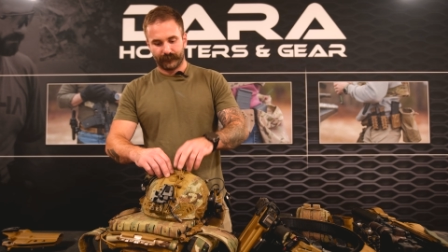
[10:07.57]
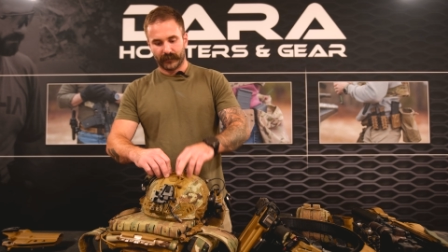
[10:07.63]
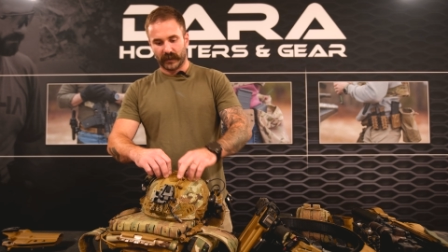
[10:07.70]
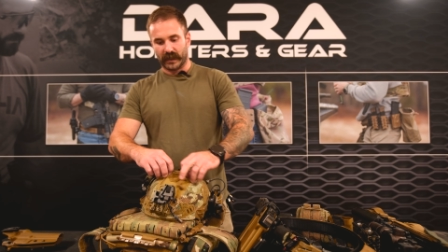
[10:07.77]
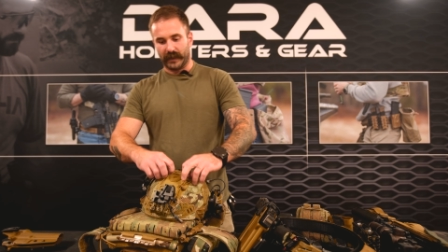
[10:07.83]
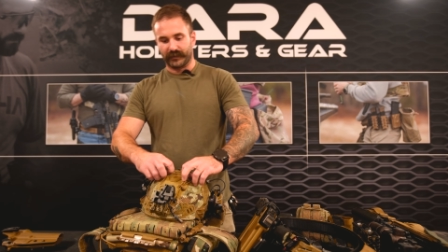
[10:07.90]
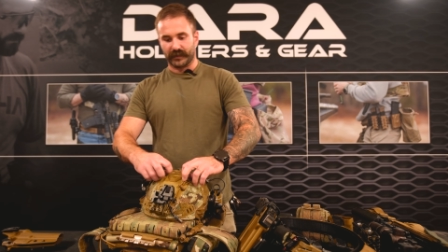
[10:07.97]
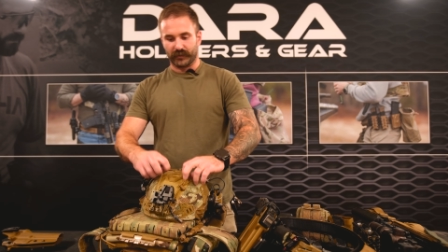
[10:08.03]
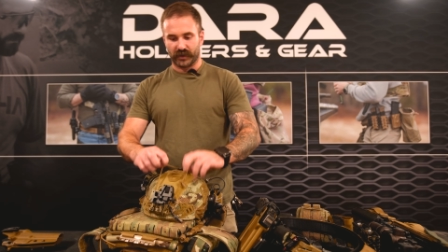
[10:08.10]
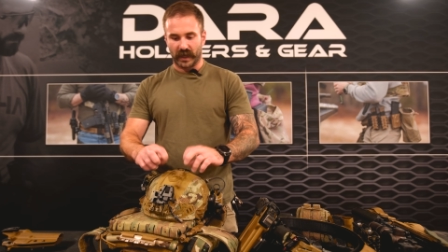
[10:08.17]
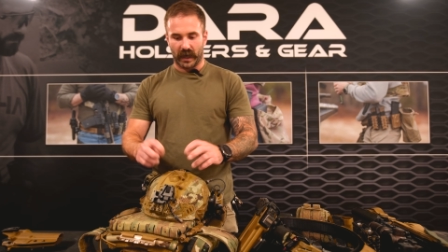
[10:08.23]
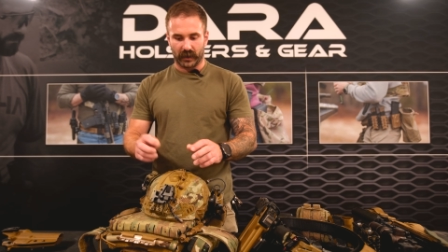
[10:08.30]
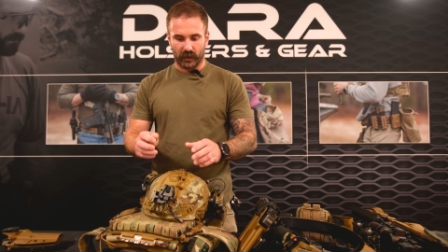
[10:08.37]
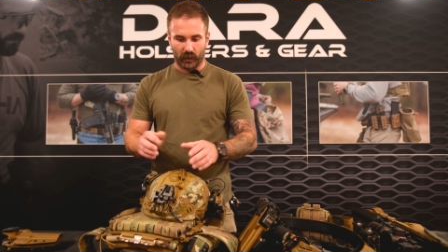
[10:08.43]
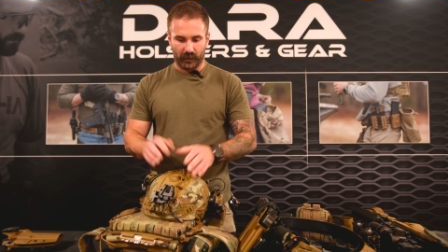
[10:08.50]
keep some
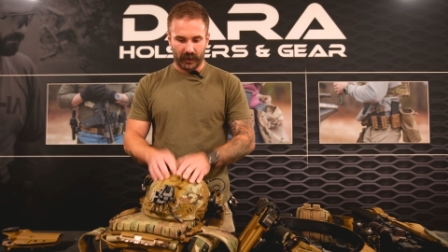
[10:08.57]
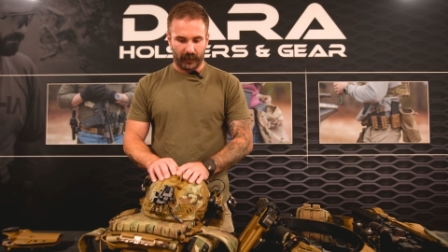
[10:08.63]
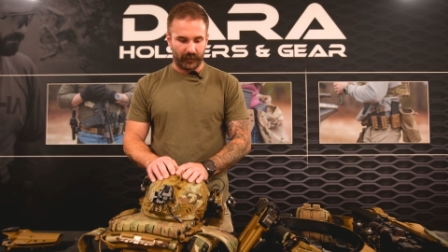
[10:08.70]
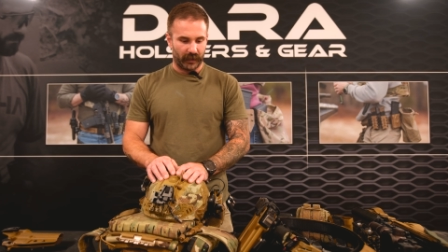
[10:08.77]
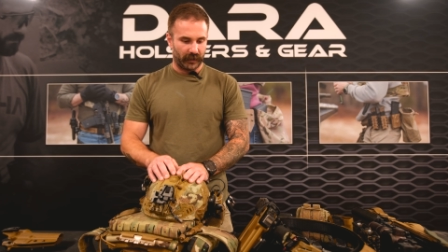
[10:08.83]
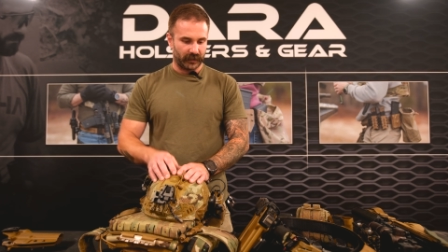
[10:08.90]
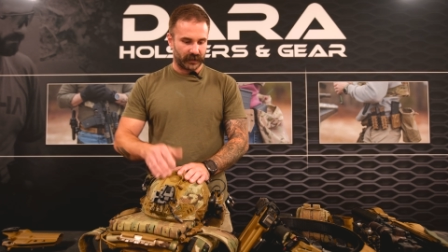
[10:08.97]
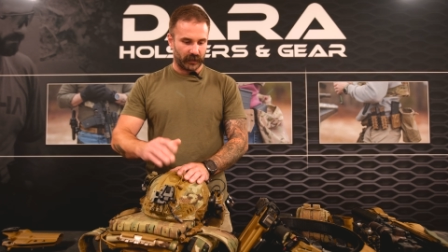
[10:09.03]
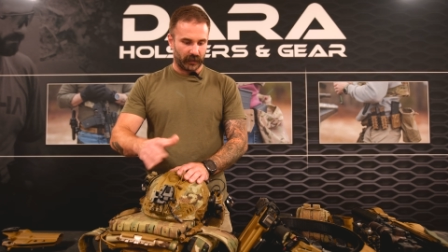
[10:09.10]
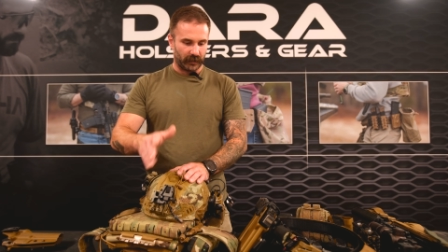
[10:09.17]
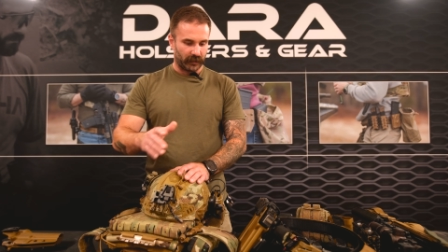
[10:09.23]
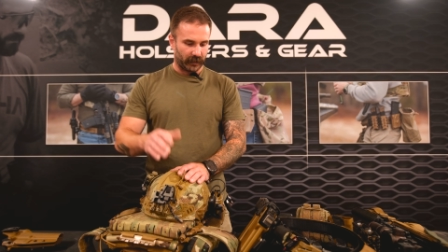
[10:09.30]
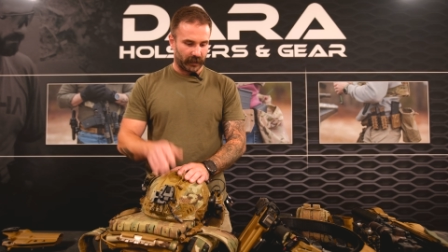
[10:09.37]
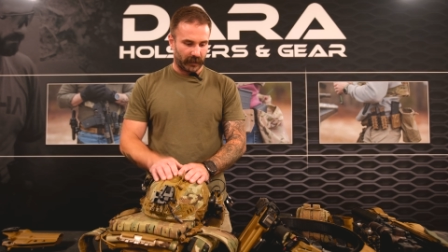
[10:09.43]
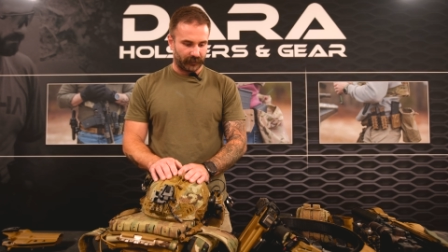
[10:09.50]
shock cord up here so you can
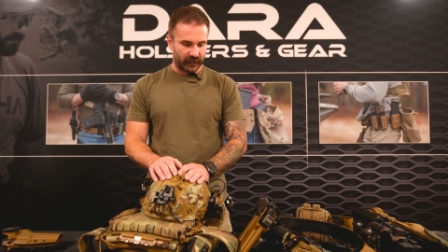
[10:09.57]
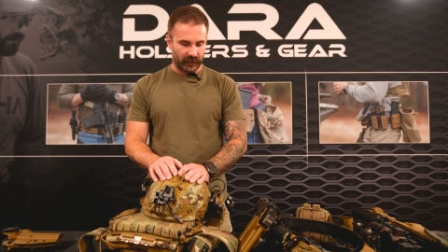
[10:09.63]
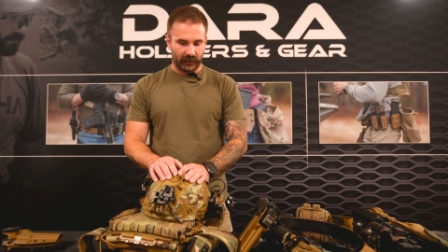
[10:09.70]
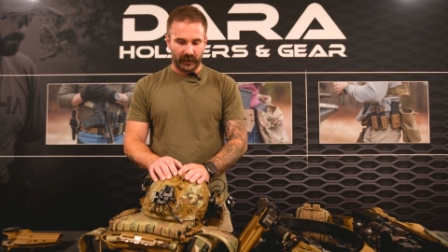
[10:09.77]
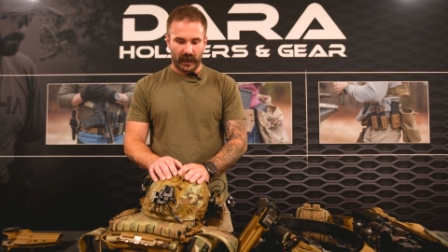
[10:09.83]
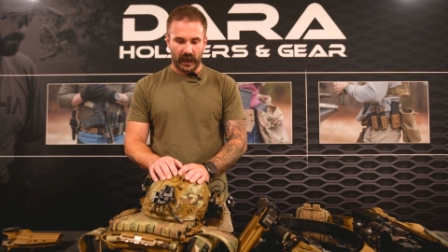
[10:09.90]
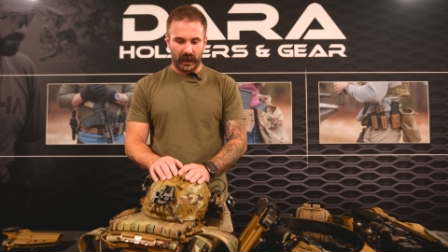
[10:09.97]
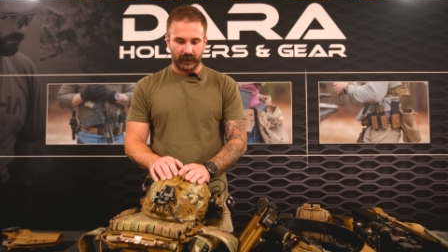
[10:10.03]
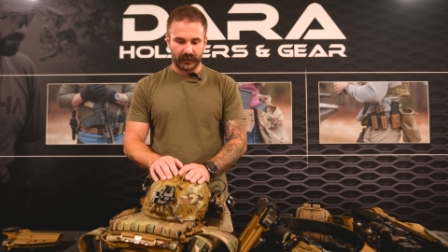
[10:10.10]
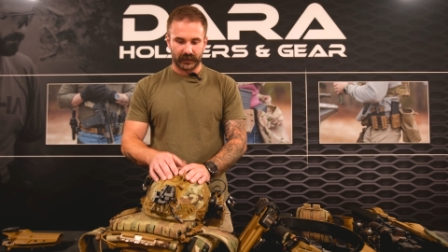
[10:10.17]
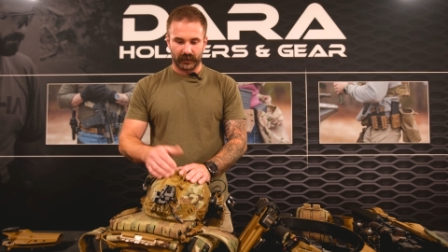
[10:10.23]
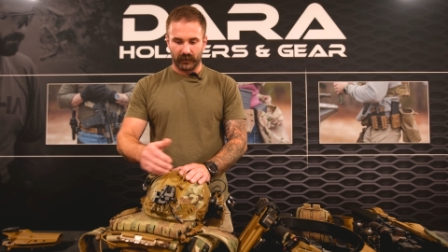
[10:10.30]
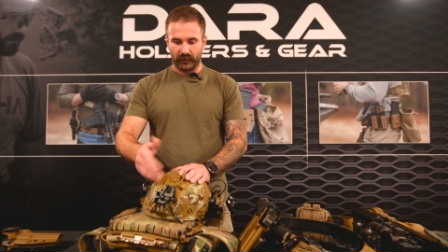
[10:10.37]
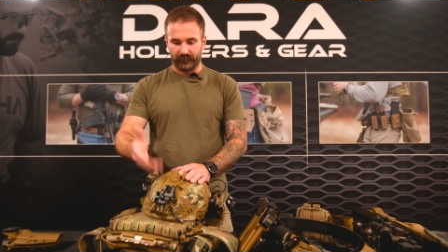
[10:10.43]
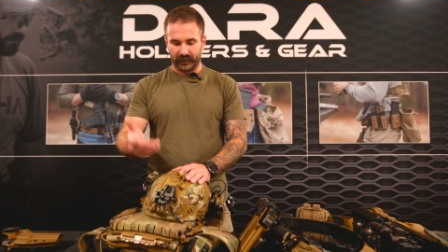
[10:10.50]
hook it up to your nods.
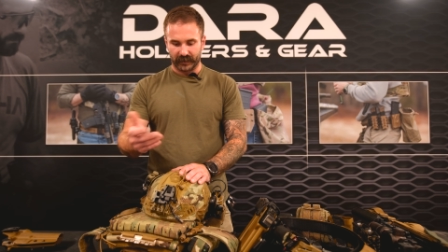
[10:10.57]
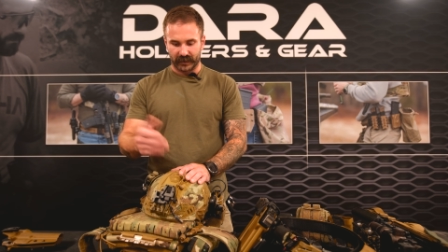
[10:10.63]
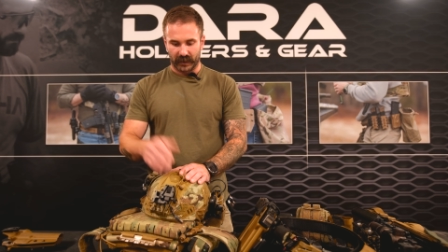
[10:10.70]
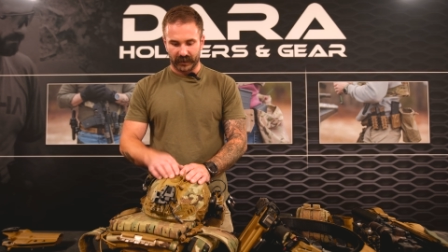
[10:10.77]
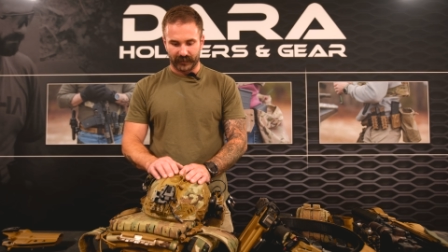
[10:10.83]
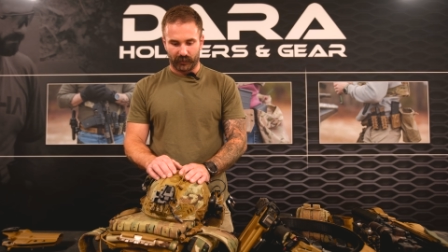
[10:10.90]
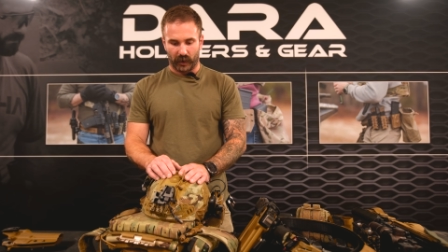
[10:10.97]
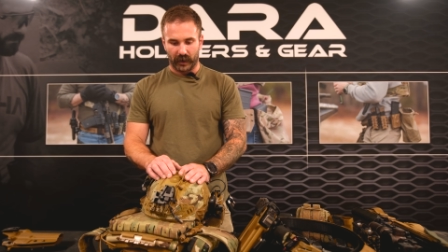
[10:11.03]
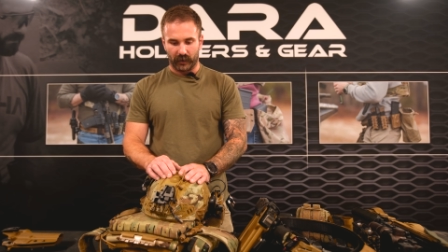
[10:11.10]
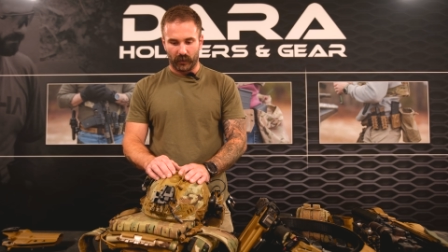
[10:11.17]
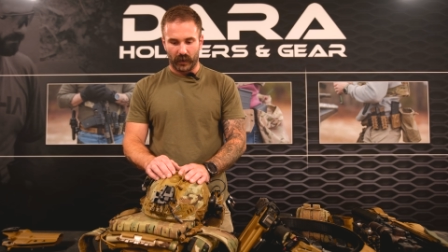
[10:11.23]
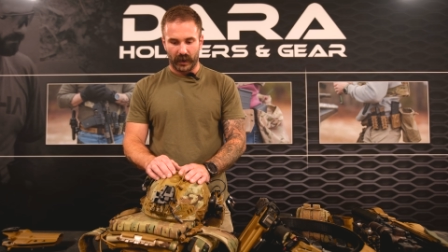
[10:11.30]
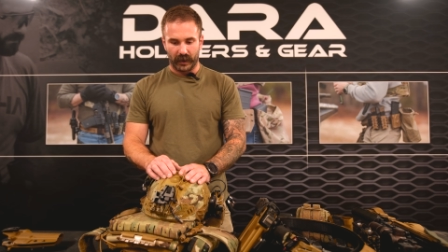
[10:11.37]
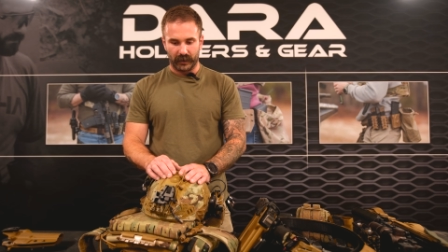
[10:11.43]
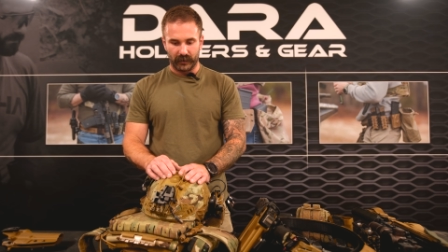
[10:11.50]
So if this does break
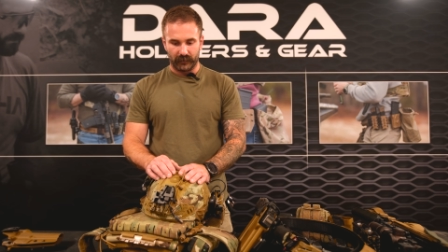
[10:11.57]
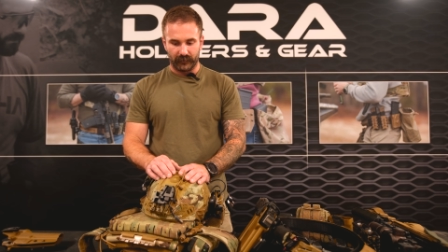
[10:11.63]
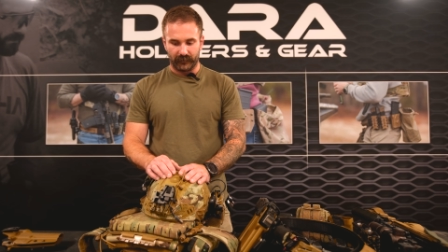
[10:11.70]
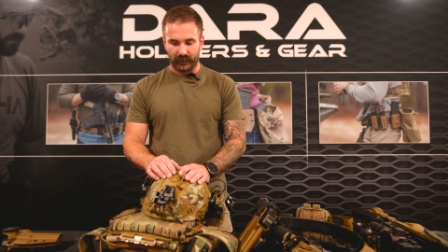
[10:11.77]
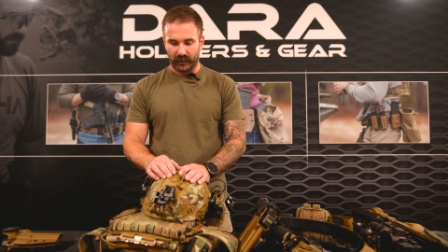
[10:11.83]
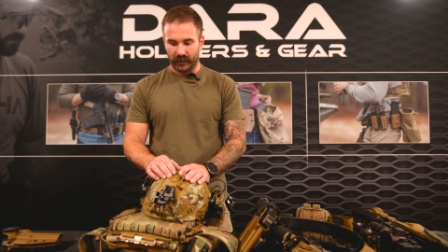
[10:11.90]
away, you